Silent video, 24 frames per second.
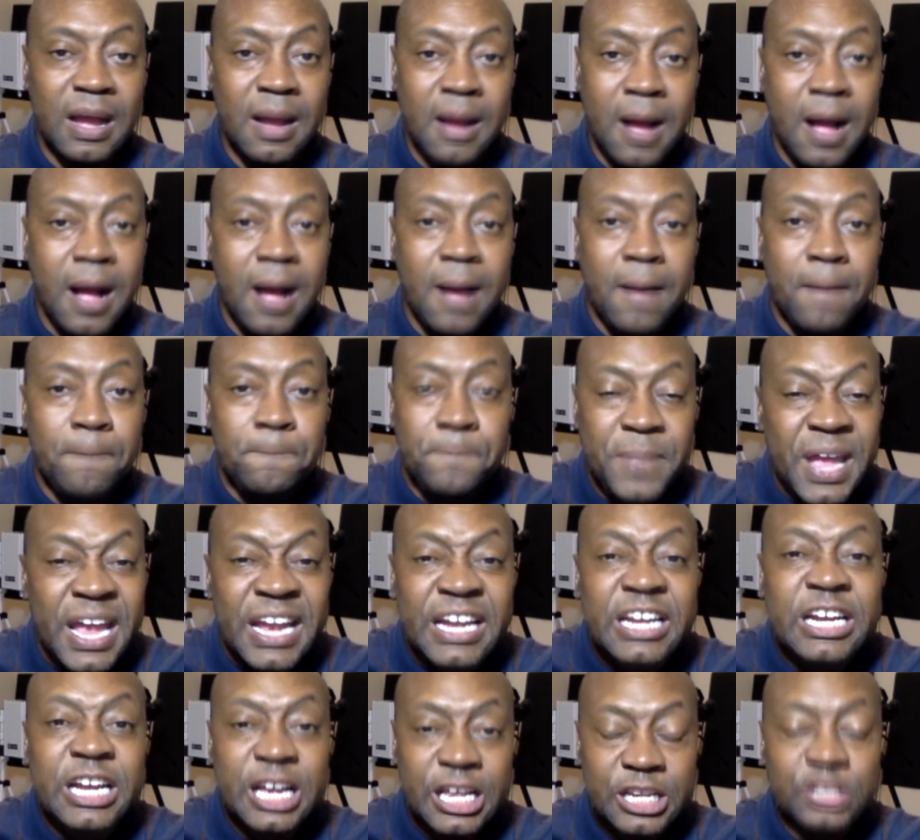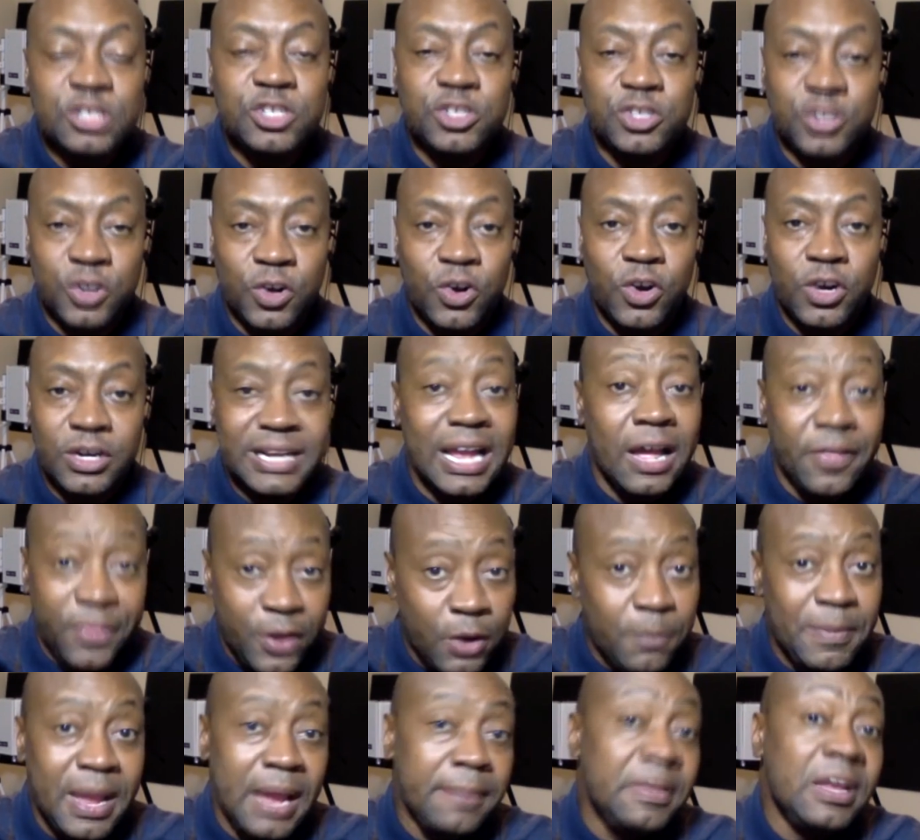a big concern. Now, there
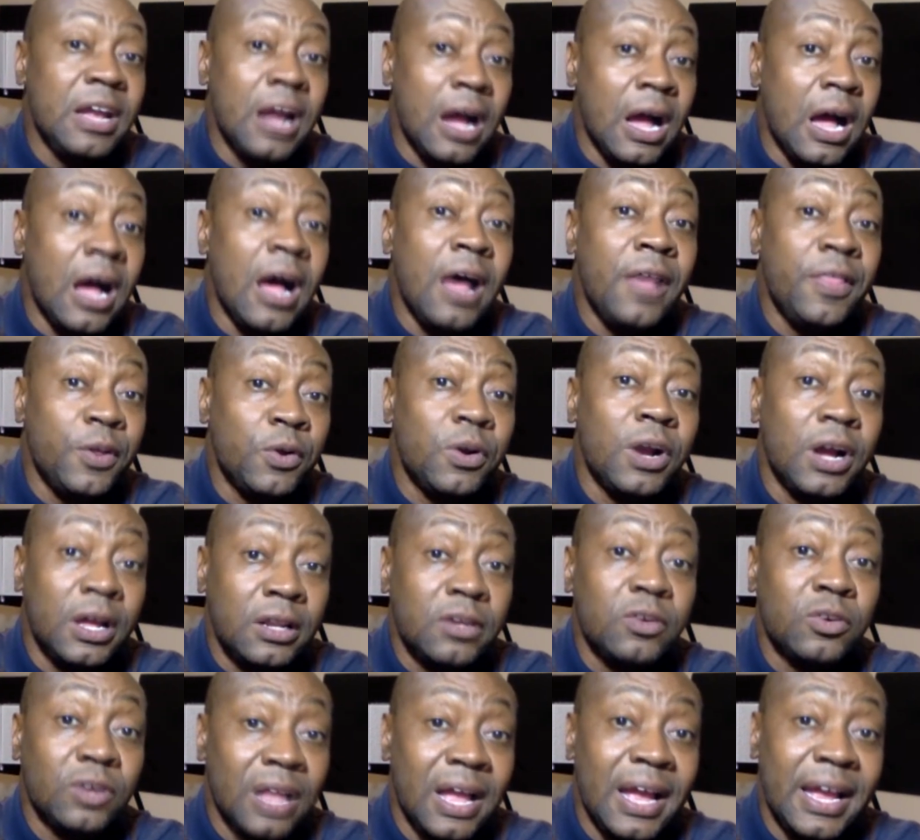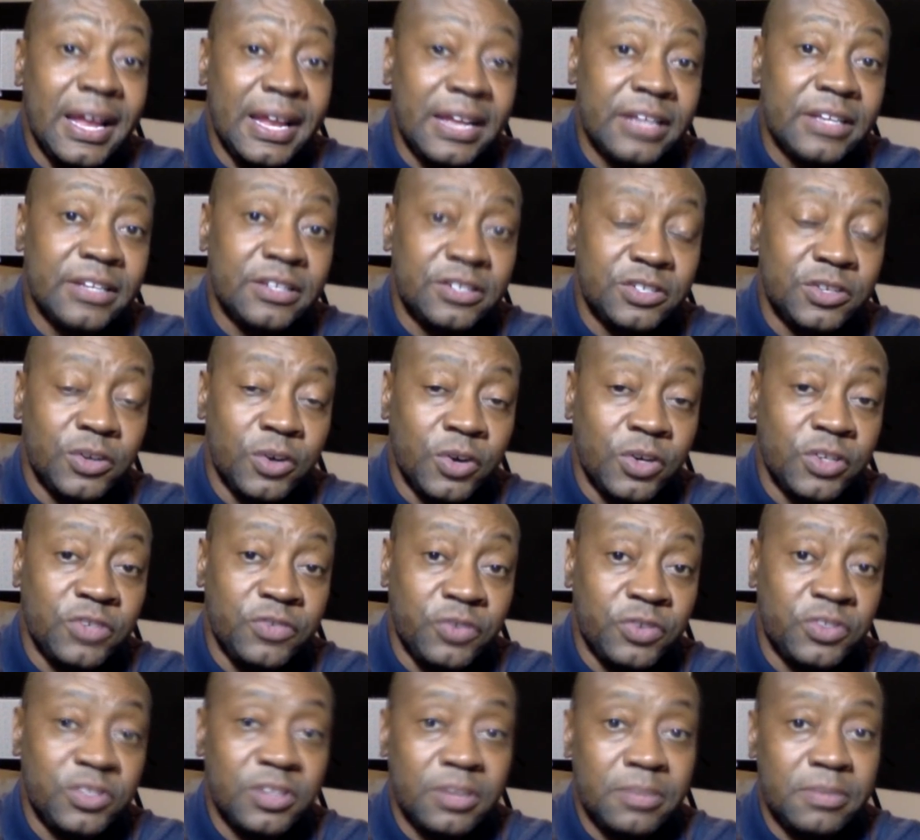may be other underlying concerns
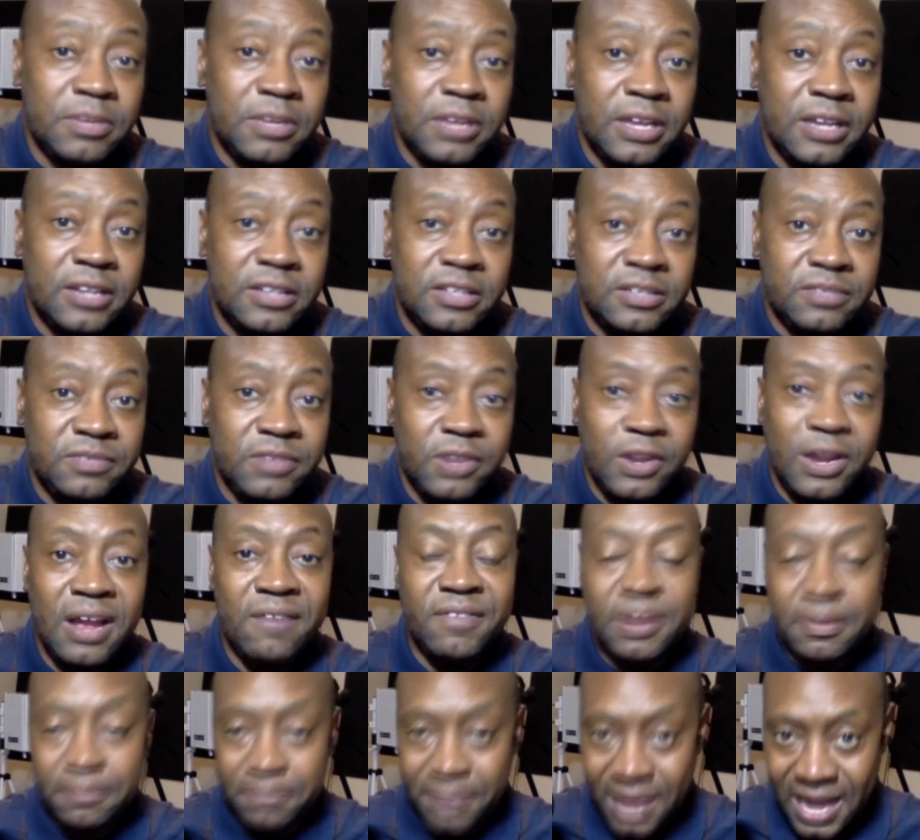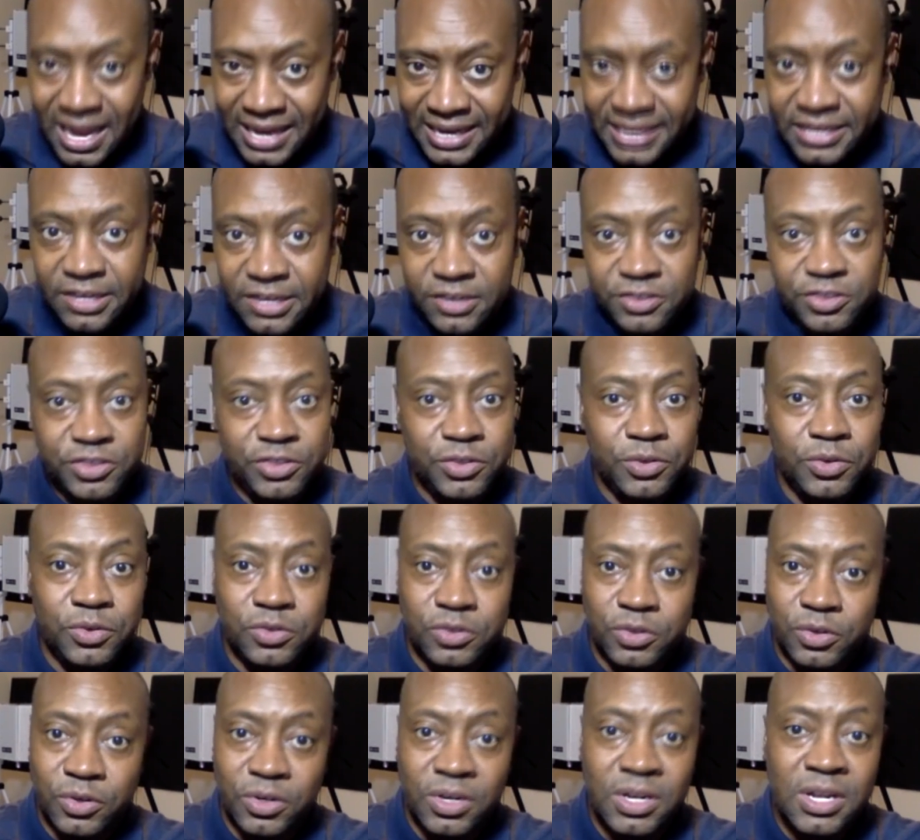for some kids if they're having body
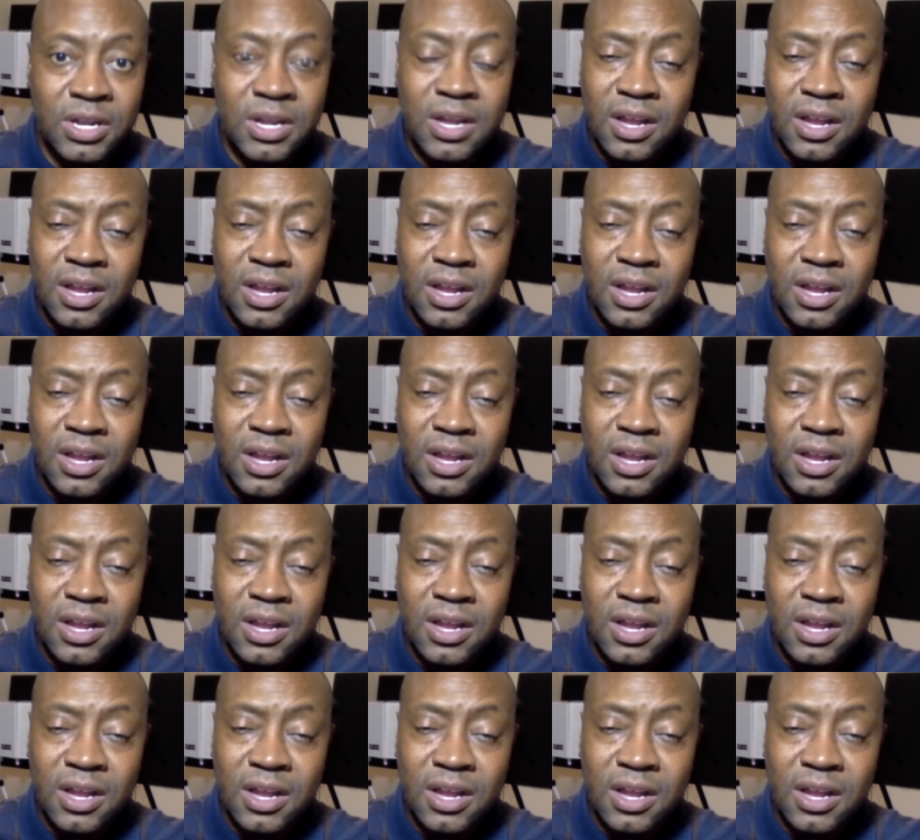issues or